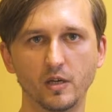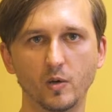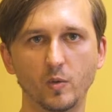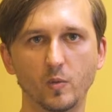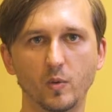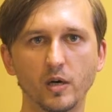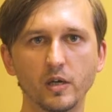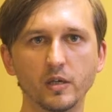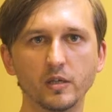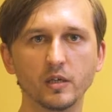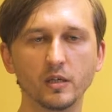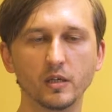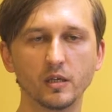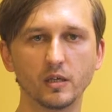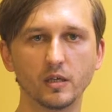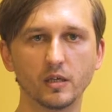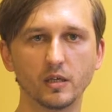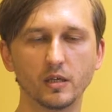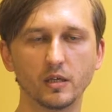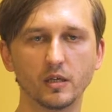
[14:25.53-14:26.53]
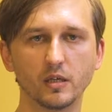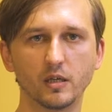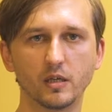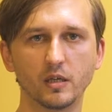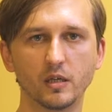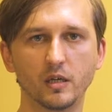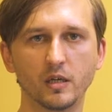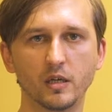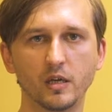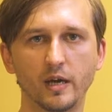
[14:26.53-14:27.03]
One
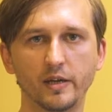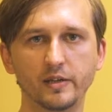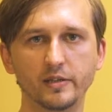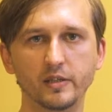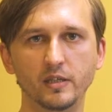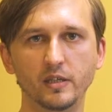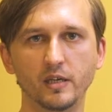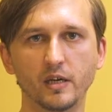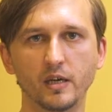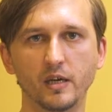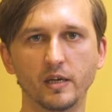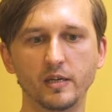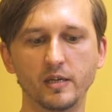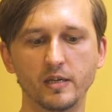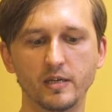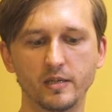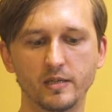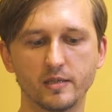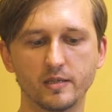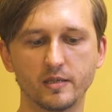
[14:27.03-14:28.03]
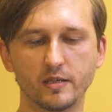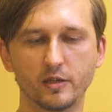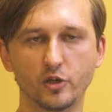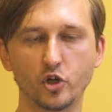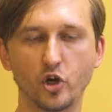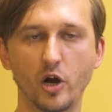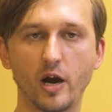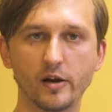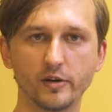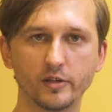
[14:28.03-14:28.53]
idea is
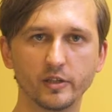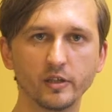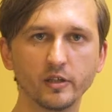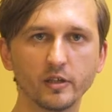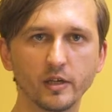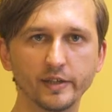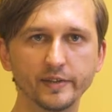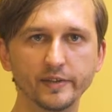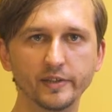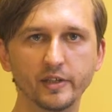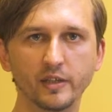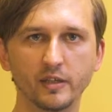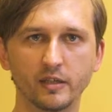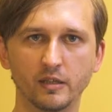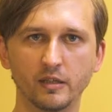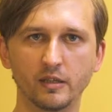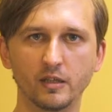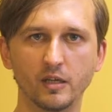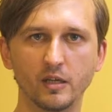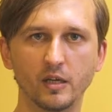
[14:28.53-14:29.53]
sharding idea,